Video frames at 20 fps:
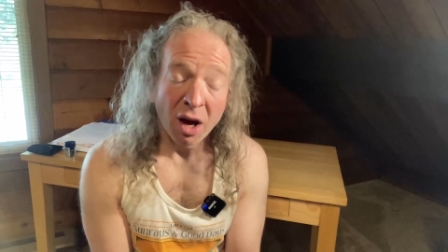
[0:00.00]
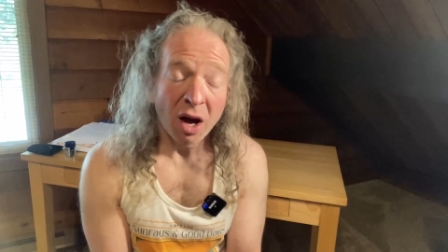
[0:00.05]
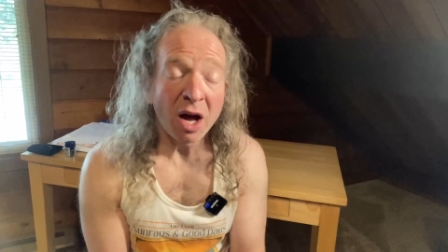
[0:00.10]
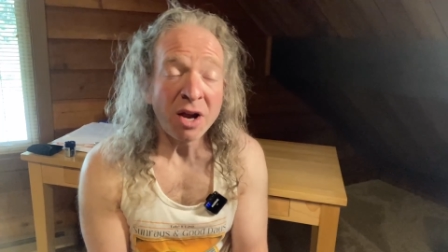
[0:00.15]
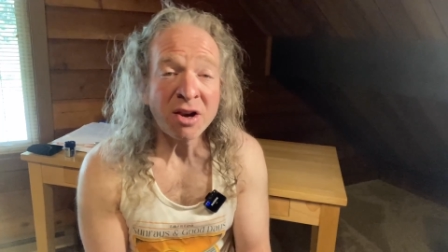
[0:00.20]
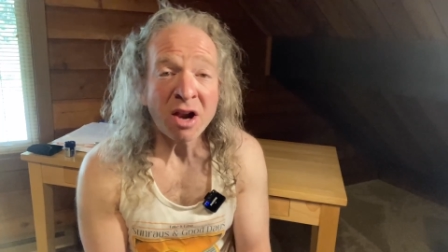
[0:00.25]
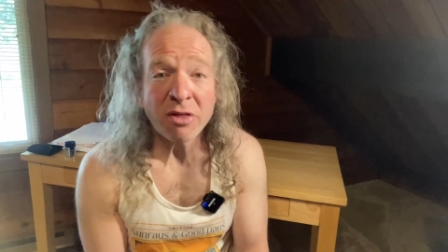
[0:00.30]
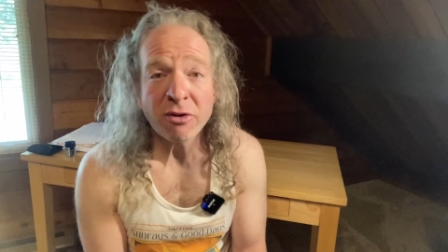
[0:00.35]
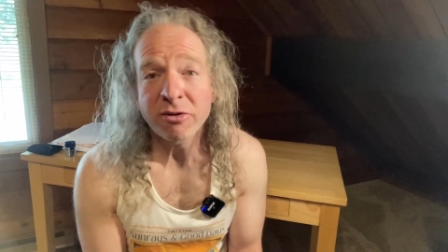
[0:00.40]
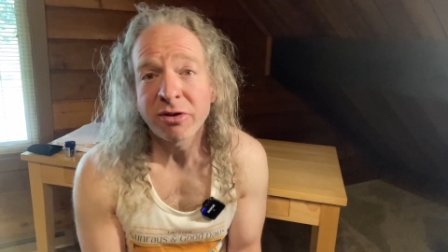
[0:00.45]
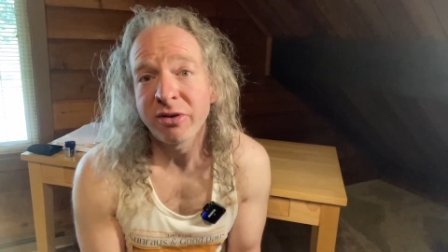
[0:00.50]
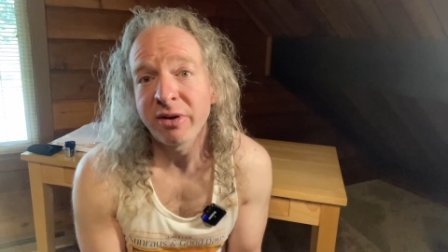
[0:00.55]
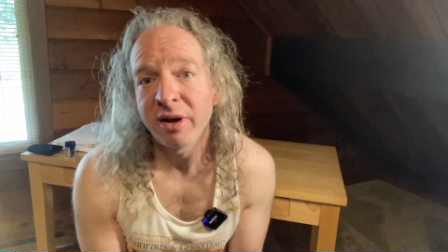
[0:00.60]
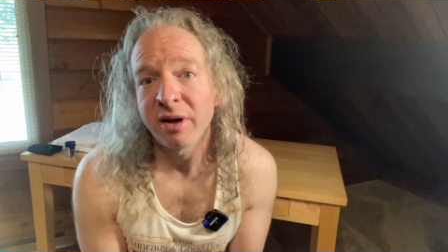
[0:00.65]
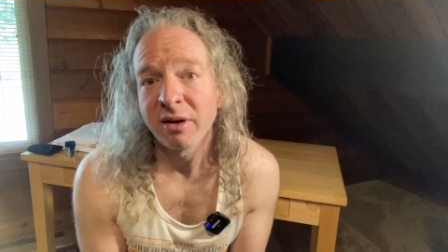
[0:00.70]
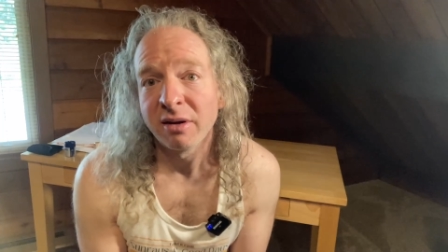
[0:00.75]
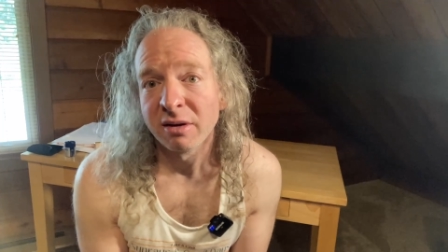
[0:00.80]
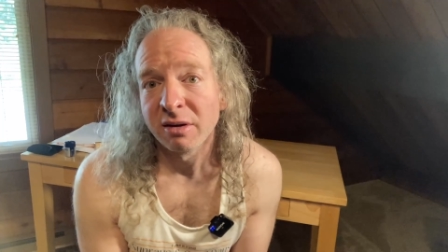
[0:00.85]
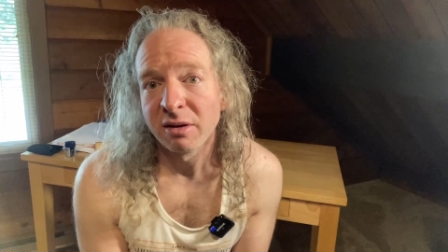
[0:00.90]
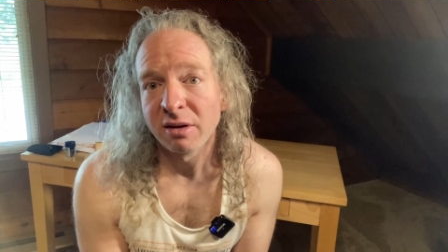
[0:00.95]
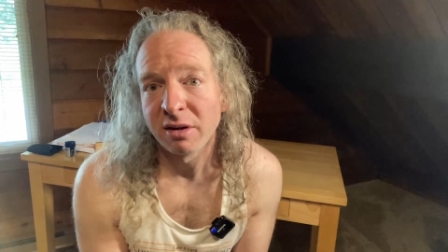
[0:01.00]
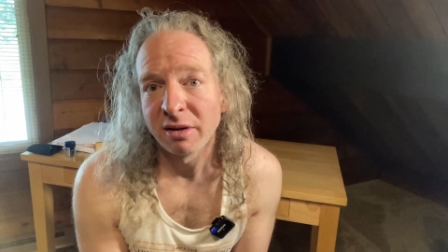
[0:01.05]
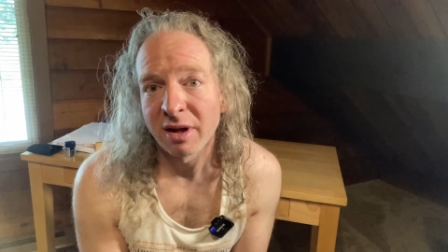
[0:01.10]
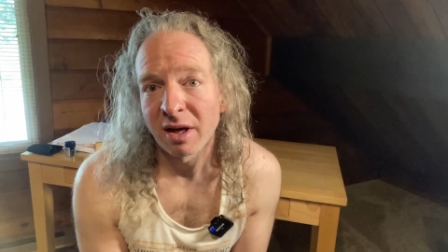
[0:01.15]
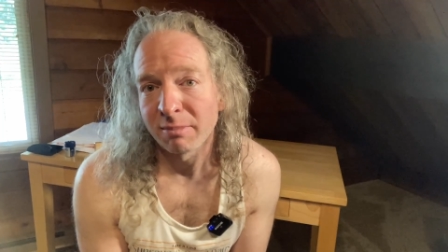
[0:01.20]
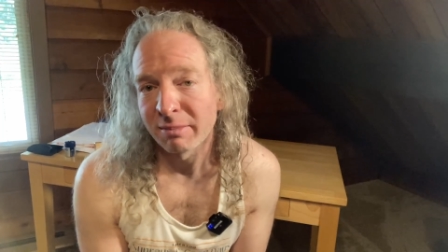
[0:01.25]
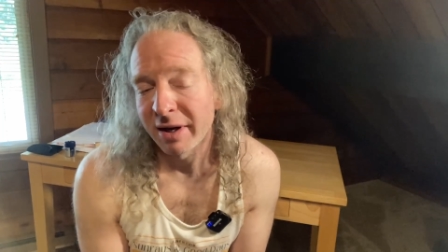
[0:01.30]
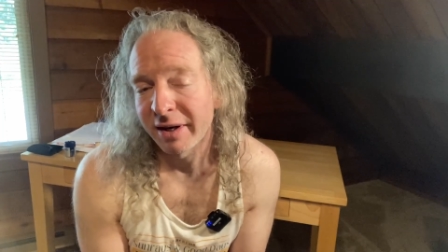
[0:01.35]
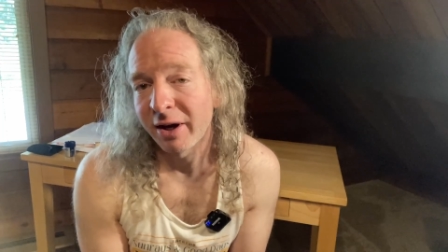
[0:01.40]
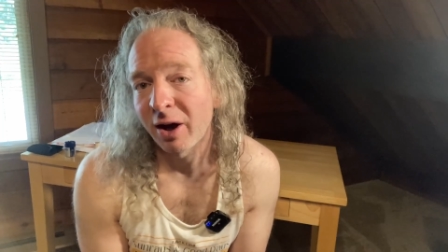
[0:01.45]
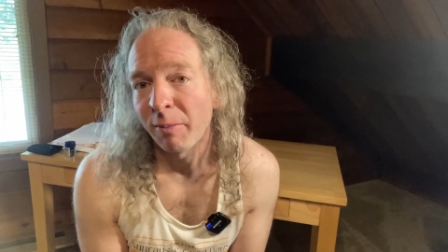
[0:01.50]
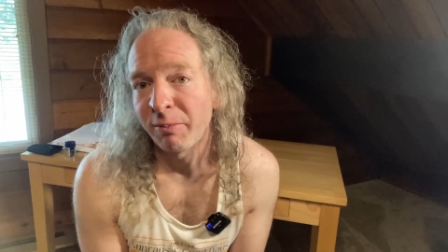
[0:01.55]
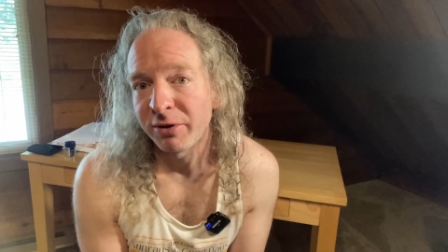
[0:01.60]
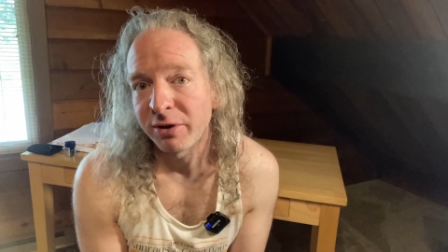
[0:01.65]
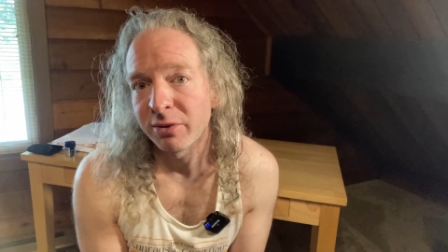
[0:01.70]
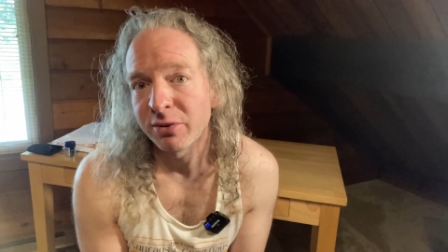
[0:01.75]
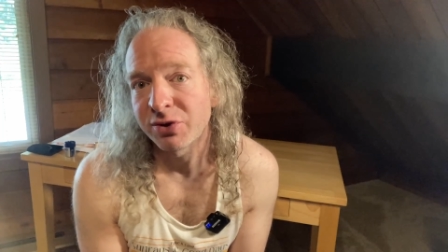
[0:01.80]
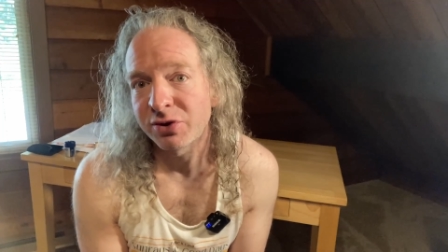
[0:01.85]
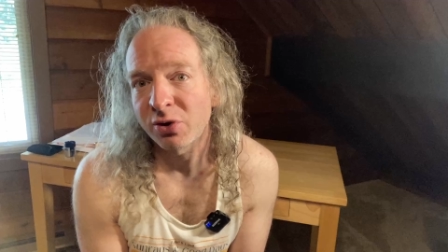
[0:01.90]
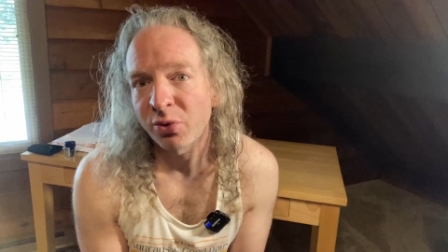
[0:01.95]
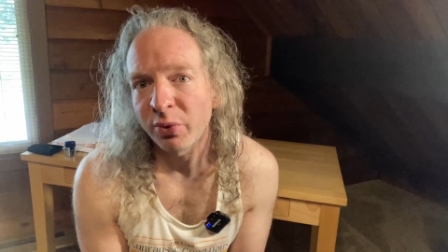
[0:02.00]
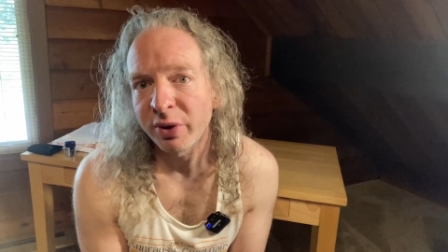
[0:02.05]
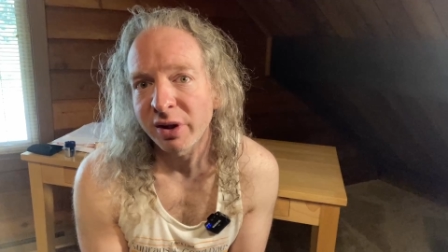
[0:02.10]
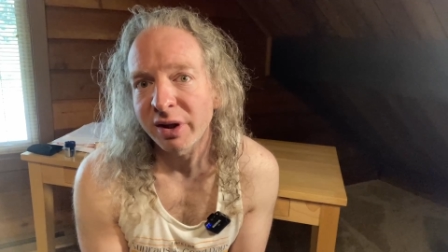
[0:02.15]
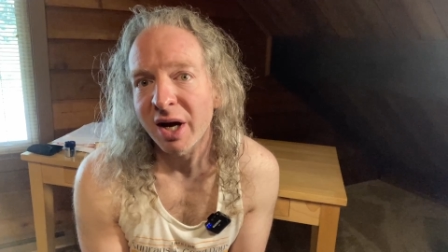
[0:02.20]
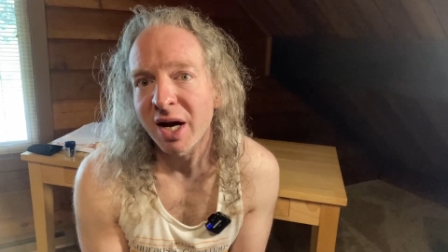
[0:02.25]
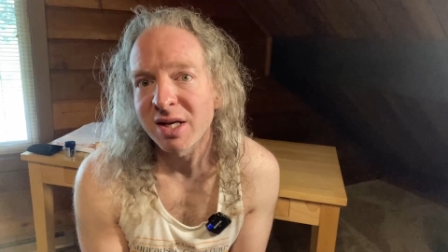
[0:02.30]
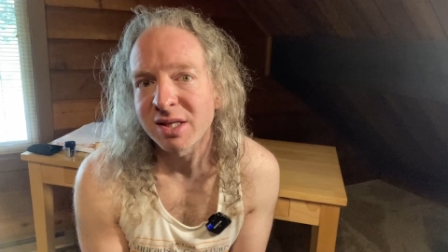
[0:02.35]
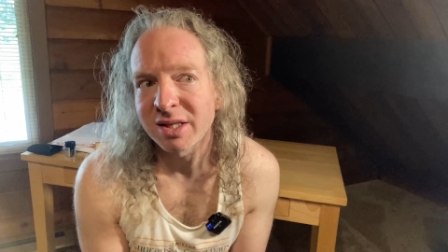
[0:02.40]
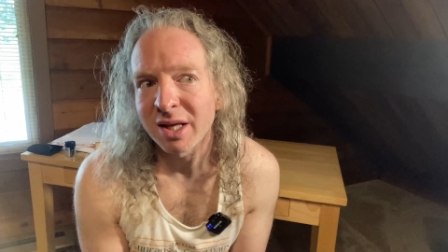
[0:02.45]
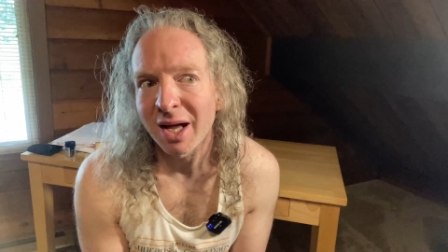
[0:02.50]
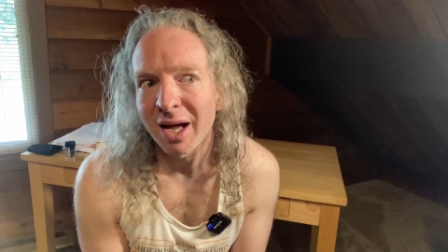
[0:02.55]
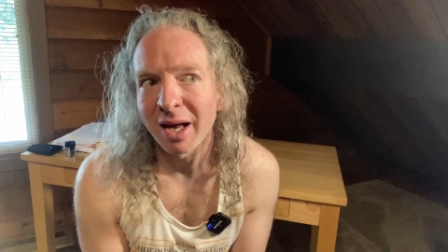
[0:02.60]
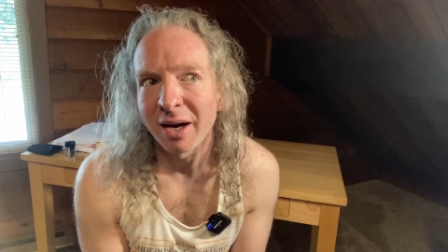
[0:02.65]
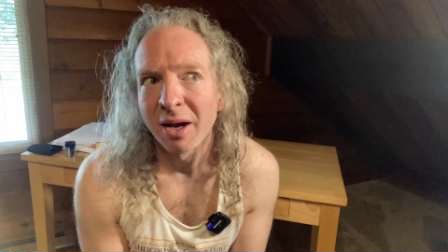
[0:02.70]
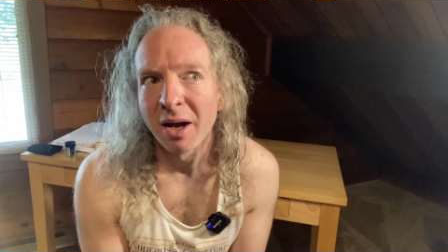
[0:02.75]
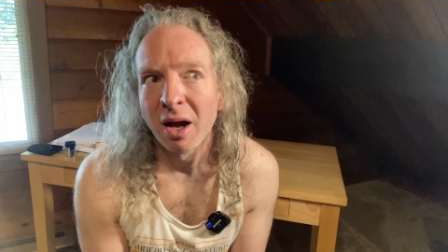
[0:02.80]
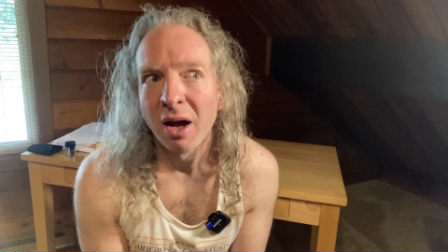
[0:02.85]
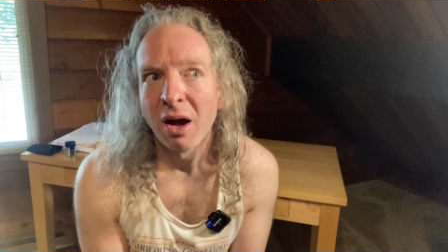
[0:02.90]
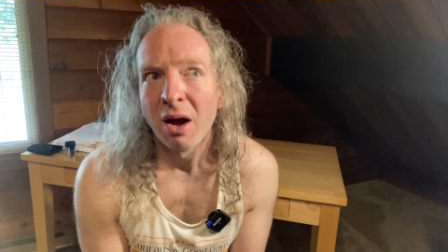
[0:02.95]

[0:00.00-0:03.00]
Another thing that might help you is to realize that